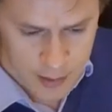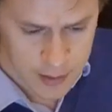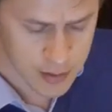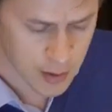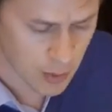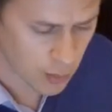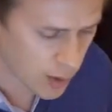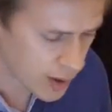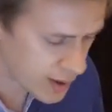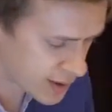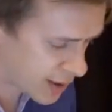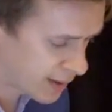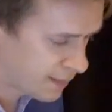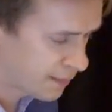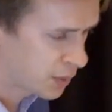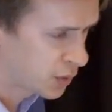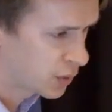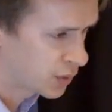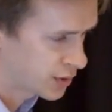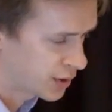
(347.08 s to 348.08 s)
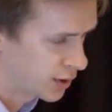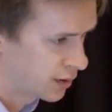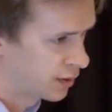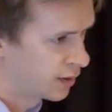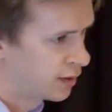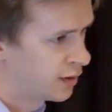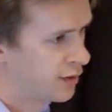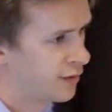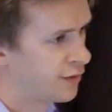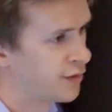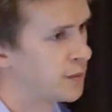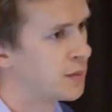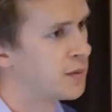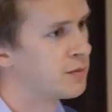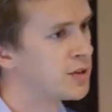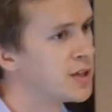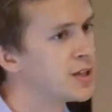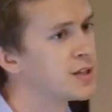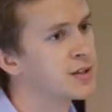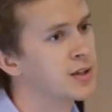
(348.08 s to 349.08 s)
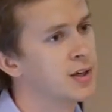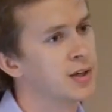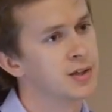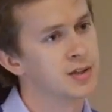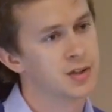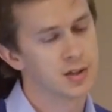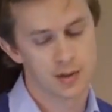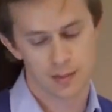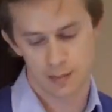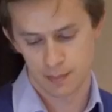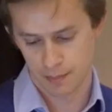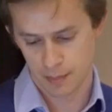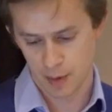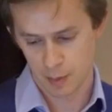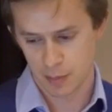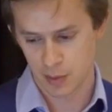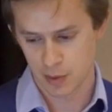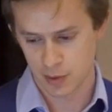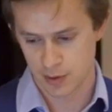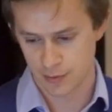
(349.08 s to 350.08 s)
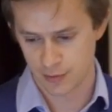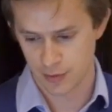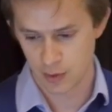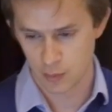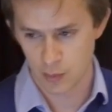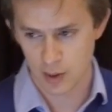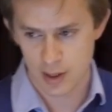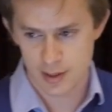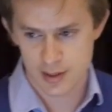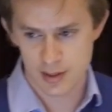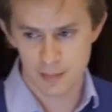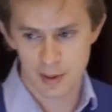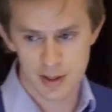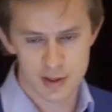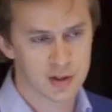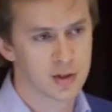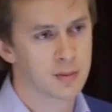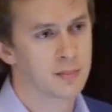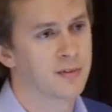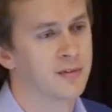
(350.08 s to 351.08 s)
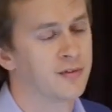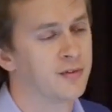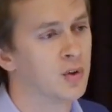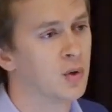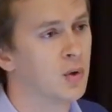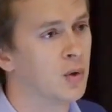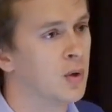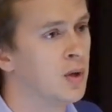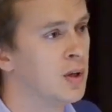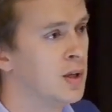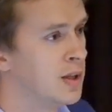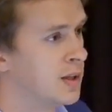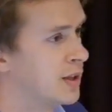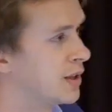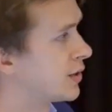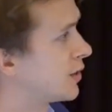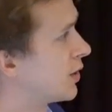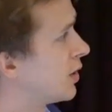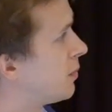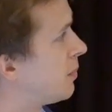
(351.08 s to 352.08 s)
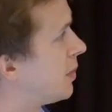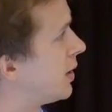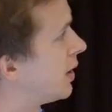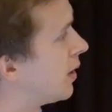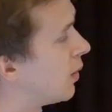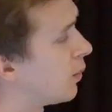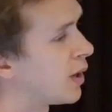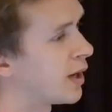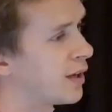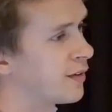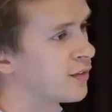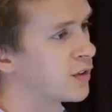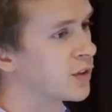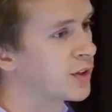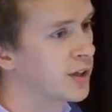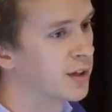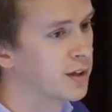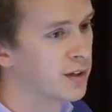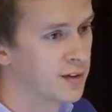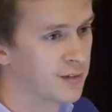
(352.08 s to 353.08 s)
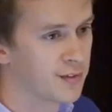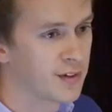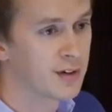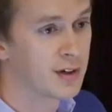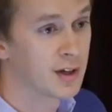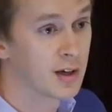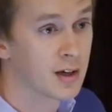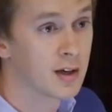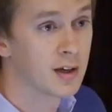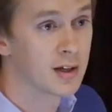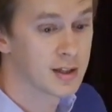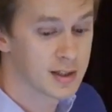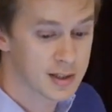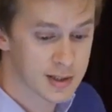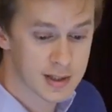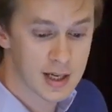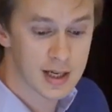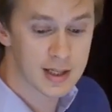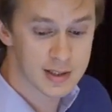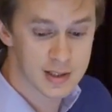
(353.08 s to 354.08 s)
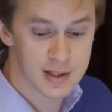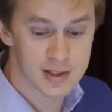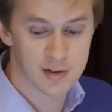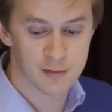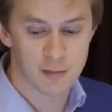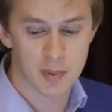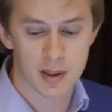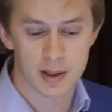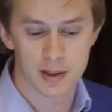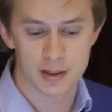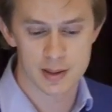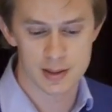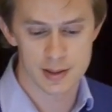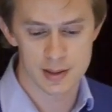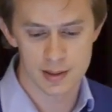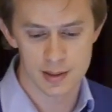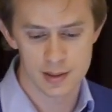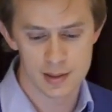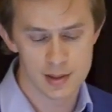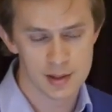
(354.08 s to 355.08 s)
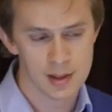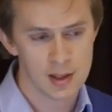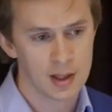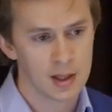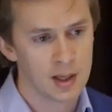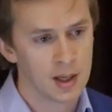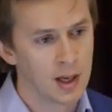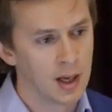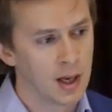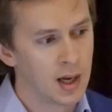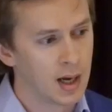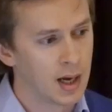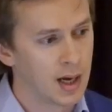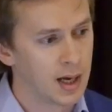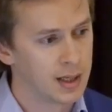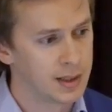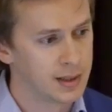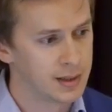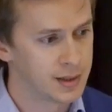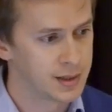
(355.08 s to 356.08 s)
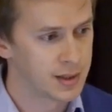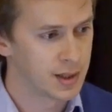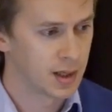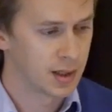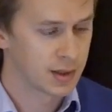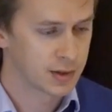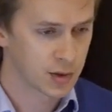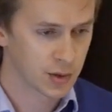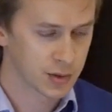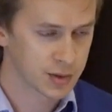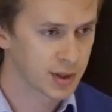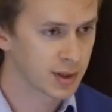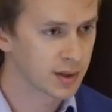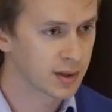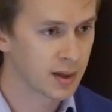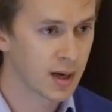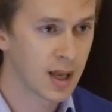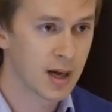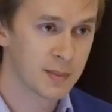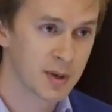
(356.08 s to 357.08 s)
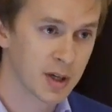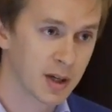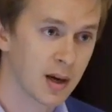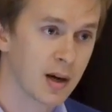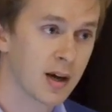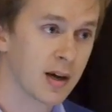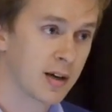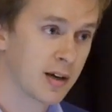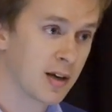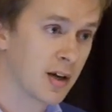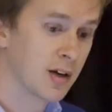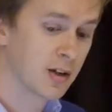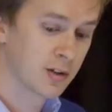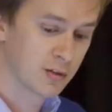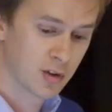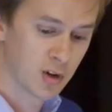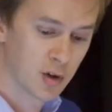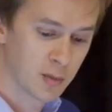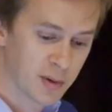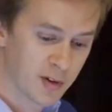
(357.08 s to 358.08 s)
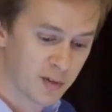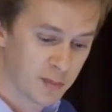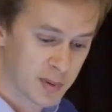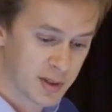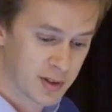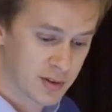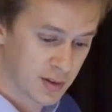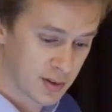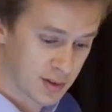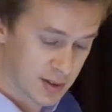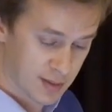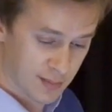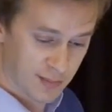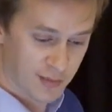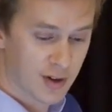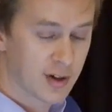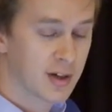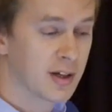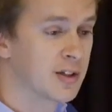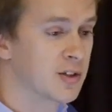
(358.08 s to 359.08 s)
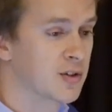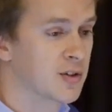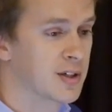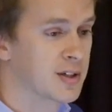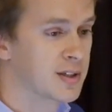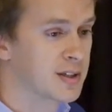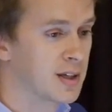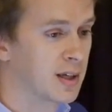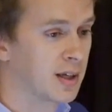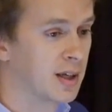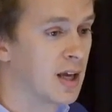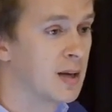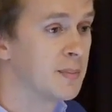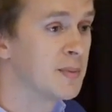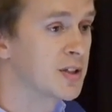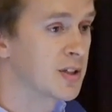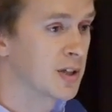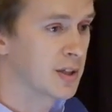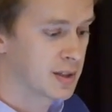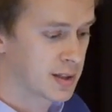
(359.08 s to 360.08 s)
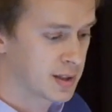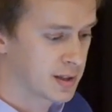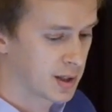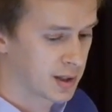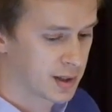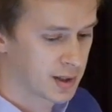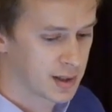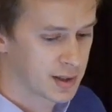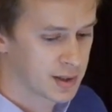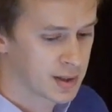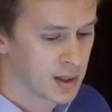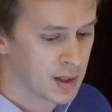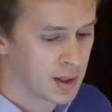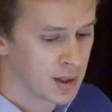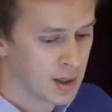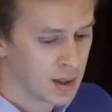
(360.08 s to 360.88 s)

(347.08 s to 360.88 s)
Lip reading: So why is it important from a research point of view? Well, as I mentioned before, this could be a way of looking at the very early stages of Parkinson's. And Dr. Claire Mackay and her group have been doing some very interesting imaging studies